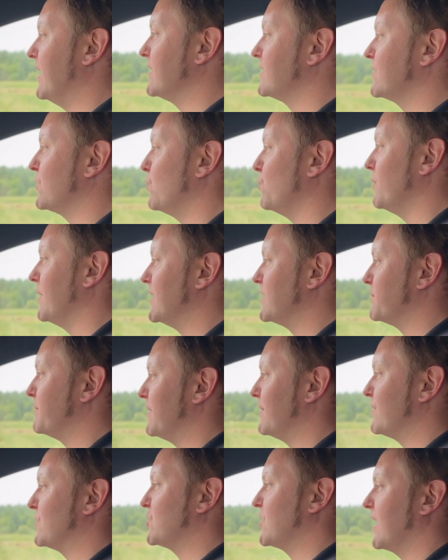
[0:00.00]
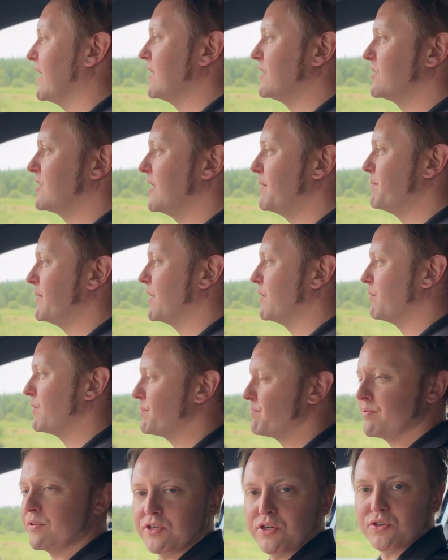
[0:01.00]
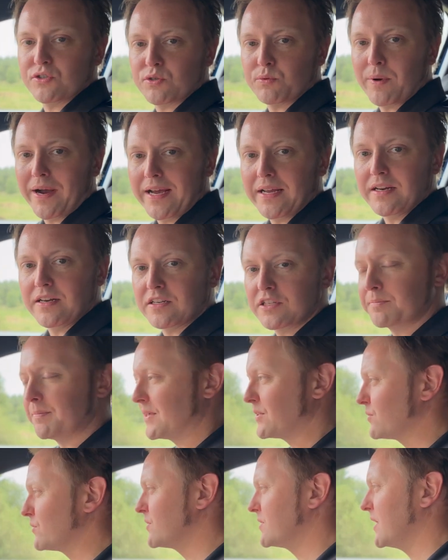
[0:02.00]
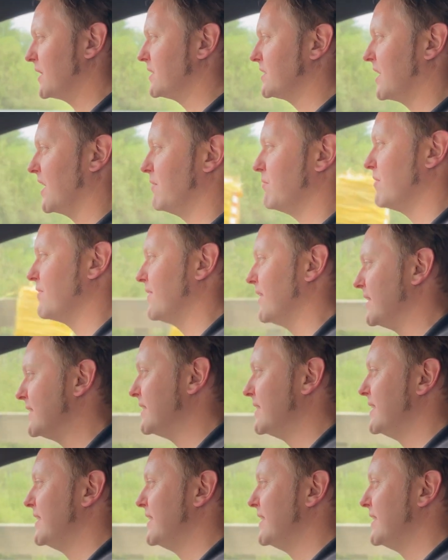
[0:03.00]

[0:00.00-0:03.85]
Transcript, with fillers: it's always a bit of a challenge keeping up with producer Wayne and the special stage cameraman.